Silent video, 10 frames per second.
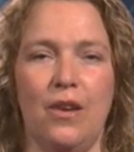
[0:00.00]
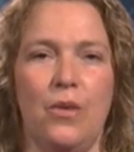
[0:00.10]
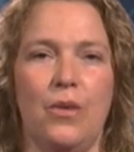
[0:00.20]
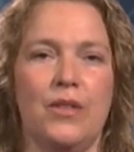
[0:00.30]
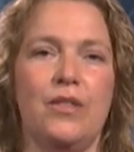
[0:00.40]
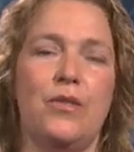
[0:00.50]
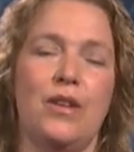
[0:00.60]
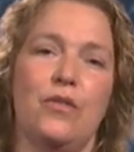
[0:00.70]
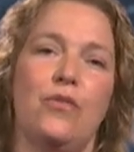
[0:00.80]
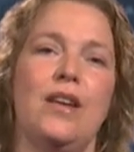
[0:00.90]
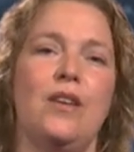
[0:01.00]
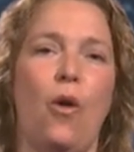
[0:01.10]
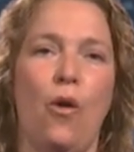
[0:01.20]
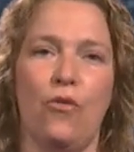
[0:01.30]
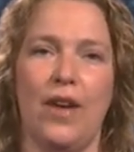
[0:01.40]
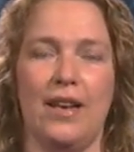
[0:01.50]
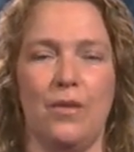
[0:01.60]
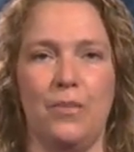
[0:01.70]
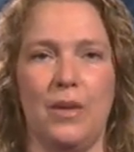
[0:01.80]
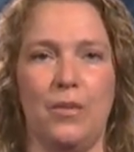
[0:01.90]
We wanted to intervene already
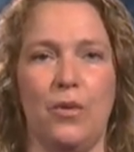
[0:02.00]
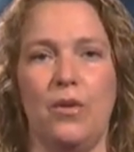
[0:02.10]
when people